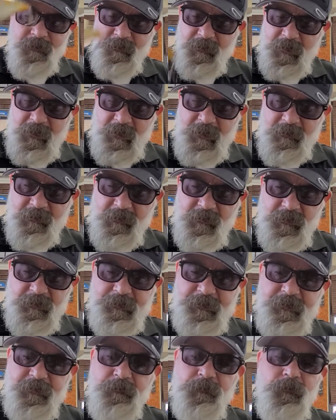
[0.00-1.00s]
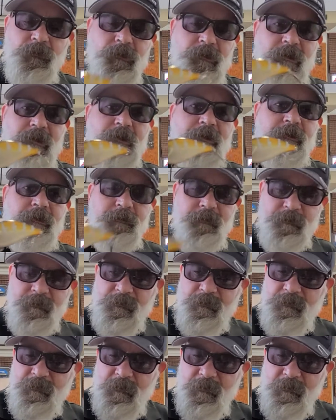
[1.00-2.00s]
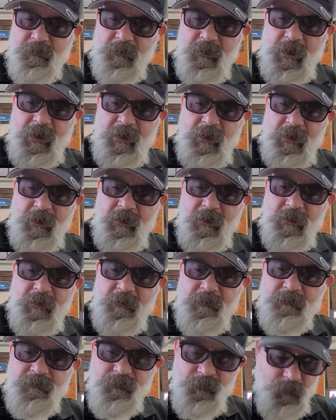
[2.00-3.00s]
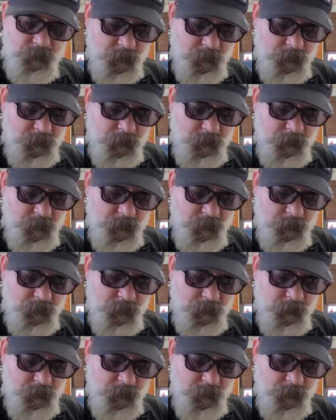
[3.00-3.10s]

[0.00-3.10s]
in clear water and do